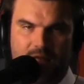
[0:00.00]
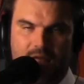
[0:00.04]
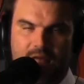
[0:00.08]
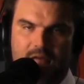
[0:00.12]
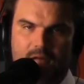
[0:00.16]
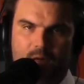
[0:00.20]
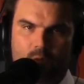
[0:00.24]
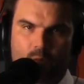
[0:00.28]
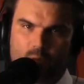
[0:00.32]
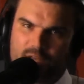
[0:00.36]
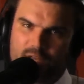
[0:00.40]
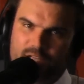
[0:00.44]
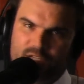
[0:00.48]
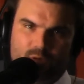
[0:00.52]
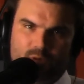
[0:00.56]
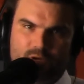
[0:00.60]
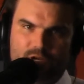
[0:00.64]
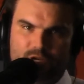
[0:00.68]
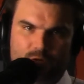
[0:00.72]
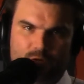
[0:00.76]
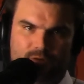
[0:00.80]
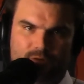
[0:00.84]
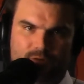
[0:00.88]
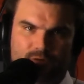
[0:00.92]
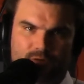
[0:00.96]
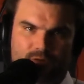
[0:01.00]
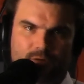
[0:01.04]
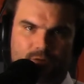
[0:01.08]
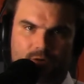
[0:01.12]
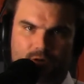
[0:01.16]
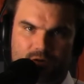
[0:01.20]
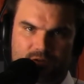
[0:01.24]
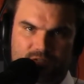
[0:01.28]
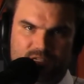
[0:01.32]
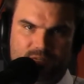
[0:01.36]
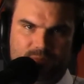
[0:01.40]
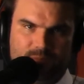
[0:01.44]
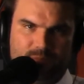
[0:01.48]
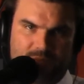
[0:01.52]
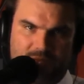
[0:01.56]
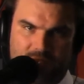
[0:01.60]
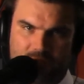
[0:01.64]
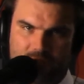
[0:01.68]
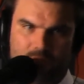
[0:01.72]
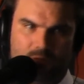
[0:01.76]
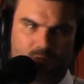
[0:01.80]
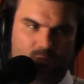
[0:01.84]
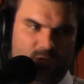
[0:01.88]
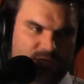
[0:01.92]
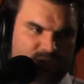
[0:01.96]
And which would you prefer as a
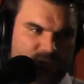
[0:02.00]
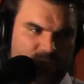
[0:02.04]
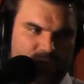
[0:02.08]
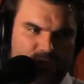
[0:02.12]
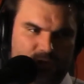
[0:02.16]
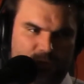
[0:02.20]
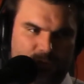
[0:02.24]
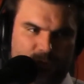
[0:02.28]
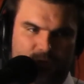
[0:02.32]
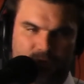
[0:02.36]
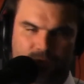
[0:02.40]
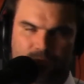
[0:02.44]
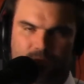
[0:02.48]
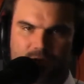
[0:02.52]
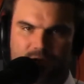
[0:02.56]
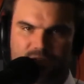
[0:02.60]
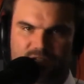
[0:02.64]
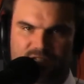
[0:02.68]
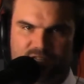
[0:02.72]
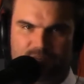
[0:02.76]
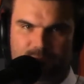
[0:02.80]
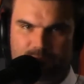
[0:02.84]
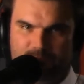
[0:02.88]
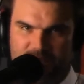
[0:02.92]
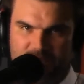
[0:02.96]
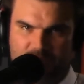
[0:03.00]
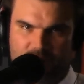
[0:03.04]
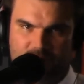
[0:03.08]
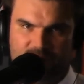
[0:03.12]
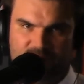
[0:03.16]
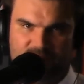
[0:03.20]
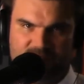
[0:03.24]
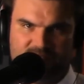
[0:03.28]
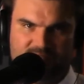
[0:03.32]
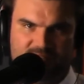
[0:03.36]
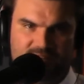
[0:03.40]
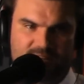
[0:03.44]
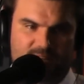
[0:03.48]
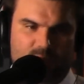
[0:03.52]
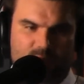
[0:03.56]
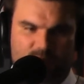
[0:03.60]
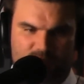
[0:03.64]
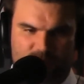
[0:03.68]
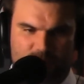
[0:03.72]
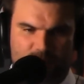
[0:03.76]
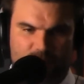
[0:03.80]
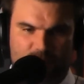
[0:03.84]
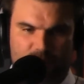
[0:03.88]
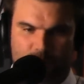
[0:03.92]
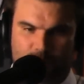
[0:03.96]
parent? Which would you prefer as the mayor of a city?
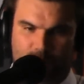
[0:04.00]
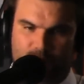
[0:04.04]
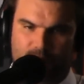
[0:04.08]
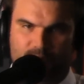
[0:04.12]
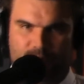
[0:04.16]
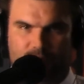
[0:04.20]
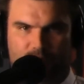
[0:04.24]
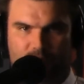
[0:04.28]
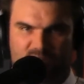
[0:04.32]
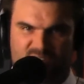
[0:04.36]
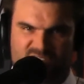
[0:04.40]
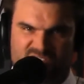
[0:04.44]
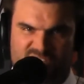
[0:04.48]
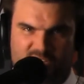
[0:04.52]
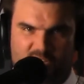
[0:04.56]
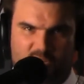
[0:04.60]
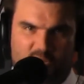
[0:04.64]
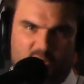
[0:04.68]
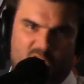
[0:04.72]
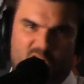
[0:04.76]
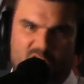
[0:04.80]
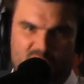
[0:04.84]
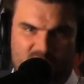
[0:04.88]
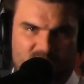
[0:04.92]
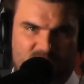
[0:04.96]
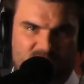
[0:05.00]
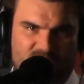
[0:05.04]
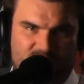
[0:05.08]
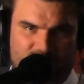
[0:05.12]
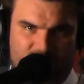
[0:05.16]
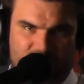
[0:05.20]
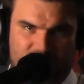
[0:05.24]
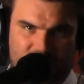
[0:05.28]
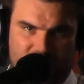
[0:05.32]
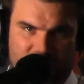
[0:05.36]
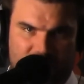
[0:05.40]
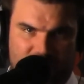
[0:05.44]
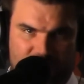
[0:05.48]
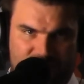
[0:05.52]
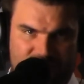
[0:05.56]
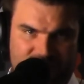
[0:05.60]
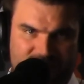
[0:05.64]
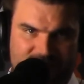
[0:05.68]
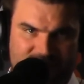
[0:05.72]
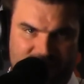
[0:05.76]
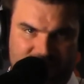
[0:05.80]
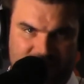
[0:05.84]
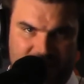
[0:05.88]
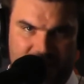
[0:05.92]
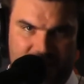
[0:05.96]
Which would you prefer as a congressman of a
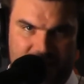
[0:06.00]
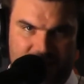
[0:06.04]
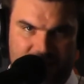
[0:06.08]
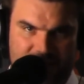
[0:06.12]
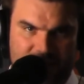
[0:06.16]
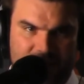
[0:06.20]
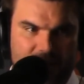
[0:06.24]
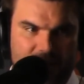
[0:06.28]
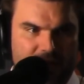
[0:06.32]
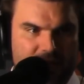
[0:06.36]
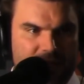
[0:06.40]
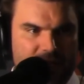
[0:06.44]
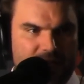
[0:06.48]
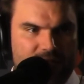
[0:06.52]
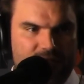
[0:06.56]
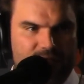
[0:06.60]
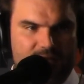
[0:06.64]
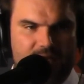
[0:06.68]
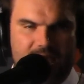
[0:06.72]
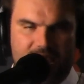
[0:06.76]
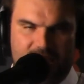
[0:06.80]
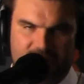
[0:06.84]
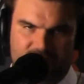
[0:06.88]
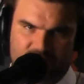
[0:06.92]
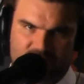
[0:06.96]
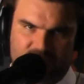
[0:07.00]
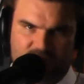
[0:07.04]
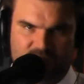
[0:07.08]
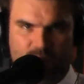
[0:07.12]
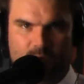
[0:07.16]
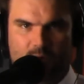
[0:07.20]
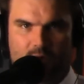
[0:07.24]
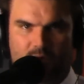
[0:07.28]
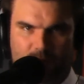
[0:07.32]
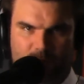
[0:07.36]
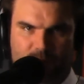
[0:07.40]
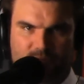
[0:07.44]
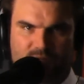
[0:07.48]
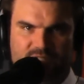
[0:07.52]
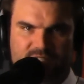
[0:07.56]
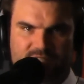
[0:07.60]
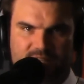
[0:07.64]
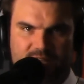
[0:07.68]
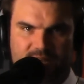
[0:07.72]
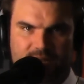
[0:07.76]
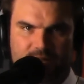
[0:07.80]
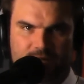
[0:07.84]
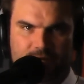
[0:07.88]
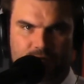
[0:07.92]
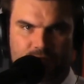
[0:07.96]
state that has a small
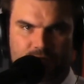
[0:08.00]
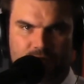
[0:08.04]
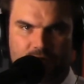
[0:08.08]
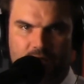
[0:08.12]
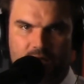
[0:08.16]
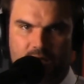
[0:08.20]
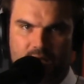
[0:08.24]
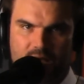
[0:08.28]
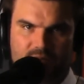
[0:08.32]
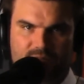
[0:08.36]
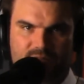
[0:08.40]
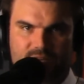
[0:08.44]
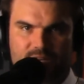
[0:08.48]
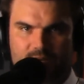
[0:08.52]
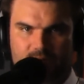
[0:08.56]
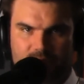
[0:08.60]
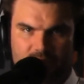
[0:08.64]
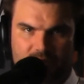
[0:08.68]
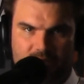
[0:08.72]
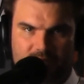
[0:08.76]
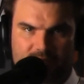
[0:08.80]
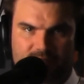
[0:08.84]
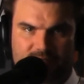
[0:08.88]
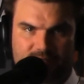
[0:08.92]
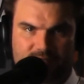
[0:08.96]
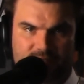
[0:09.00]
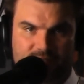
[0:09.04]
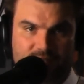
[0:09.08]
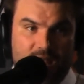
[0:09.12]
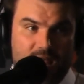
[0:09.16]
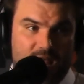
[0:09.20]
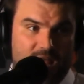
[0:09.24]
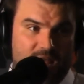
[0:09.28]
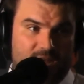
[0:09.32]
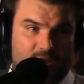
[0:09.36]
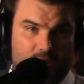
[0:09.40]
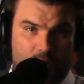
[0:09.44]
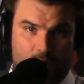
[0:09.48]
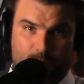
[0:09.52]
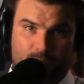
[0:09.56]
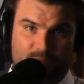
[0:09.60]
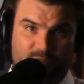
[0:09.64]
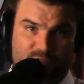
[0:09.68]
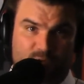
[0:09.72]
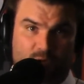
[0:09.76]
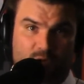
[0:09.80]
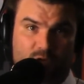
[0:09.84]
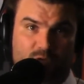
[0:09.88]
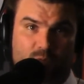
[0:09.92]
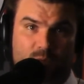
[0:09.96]
percentage of neo-Nazis? An open
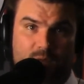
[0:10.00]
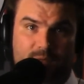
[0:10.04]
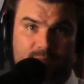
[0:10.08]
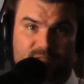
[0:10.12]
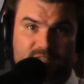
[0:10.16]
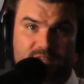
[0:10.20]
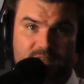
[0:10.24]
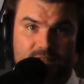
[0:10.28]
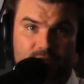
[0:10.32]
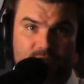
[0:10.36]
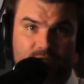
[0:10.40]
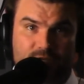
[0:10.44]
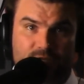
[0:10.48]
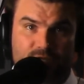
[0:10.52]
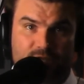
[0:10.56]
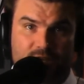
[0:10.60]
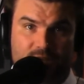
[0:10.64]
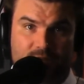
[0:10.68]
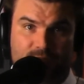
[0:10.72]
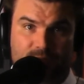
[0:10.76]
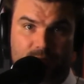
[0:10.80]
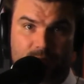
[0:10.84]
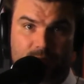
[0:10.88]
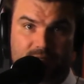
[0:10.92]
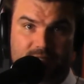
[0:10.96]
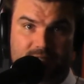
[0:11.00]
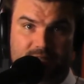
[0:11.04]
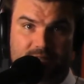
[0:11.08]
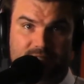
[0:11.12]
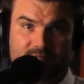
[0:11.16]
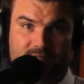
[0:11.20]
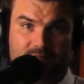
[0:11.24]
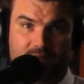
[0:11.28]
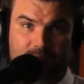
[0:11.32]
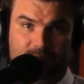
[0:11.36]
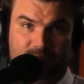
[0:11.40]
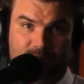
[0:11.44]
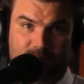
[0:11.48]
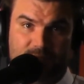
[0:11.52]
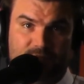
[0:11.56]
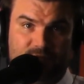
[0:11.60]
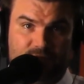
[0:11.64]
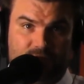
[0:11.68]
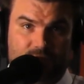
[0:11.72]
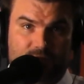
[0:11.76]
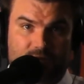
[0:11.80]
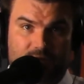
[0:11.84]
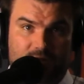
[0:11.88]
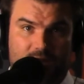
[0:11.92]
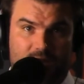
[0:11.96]
source website you can check from your desktop to make
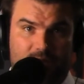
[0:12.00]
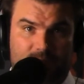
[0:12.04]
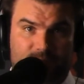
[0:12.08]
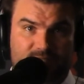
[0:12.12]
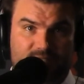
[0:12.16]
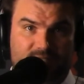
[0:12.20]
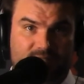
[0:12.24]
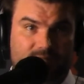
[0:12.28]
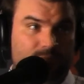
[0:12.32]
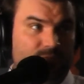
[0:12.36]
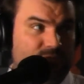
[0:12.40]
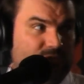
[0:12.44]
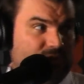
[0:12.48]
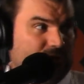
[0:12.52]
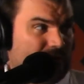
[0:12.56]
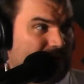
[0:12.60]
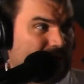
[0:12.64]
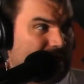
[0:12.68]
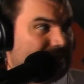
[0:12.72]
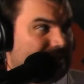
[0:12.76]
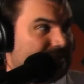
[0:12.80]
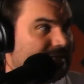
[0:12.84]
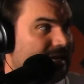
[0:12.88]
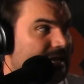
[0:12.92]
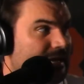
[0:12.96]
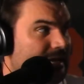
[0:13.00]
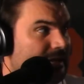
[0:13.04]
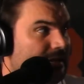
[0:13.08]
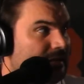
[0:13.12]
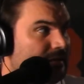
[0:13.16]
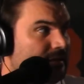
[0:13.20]
sure they're not up to something too crazy?